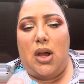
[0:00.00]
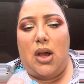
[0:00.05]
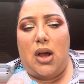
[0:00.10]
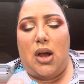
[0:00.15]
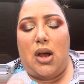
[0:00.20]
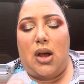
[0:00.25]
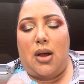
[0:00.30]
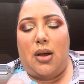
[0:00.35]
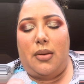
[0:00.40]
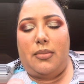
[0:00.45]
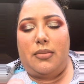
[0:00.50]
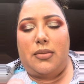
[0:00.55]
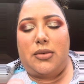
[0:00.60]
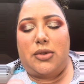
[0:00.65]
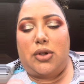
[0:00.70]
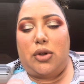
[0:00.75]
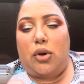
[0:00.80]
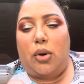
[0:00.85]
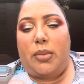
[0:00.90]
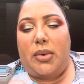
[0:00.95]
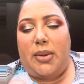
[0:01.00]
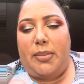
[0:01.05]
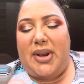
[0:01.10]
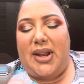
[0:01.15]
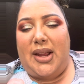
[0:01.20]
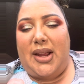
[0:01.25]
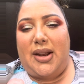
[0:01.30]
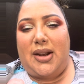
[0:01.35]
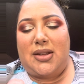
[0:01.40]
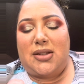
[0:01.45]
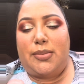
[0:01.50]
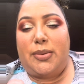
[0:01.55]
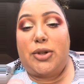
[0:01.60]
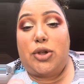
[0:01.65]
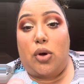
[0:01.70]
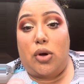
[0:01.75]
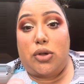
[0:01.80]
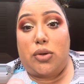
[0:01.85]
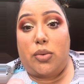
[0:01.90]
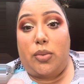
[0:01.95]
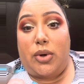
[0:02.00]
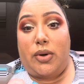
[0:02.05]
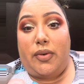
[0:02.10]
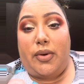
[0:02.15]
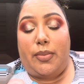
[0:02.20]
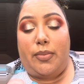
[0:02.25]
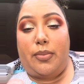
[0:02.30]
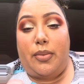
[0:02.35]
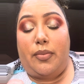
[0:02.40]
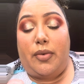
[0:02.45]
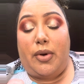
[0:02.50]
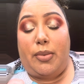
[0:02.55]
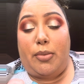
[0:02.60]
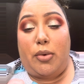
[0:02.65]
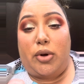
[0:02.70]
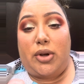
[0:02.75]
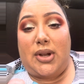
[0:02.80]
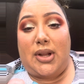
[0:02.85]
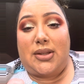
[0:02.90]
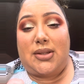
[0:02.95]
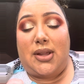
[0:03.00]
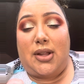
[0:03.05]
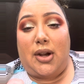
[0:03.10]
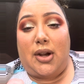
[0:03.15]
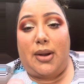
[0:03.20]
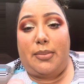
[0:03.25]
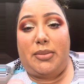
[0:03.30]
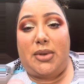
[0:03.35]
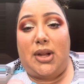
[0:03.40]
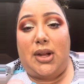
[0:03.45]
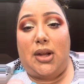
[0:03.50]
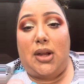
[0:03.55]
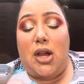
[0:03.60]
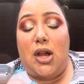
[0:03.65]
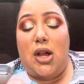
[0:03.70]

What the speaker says: So normally bananas, but you also want to report that to their MD